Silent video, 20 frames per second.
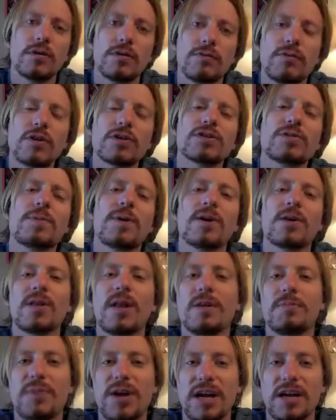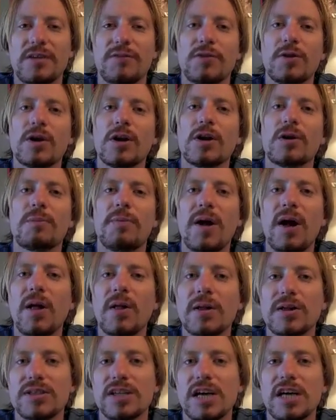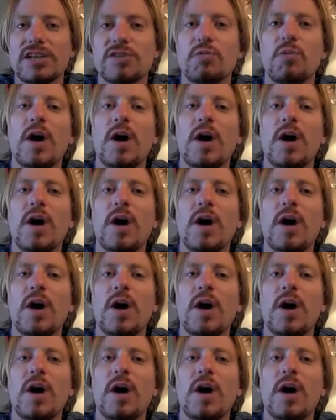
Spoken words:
First of all, Glenn Beck, if you're going to apologize,